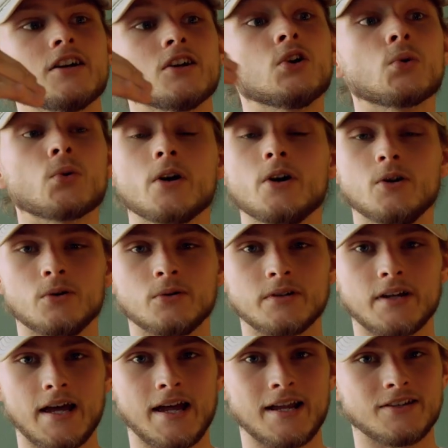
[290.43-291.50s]

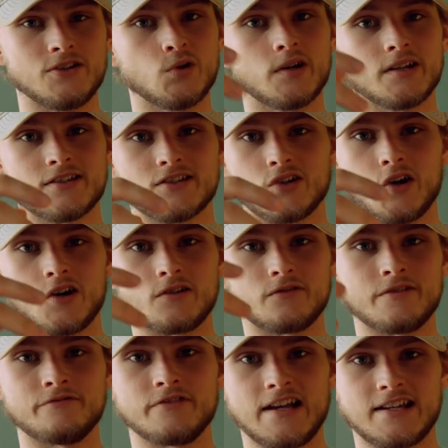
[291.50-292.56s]
grown and you can start
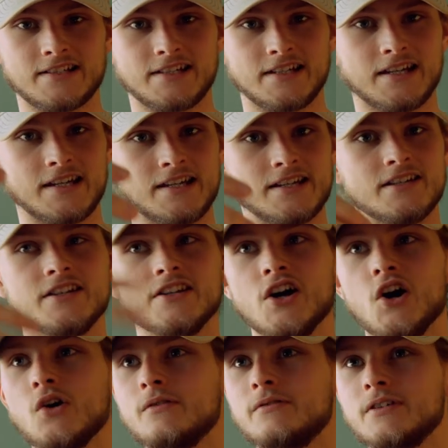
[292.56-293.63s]
investing in
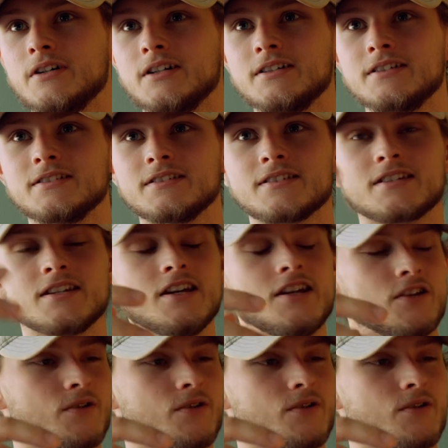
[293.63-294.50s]
Novas,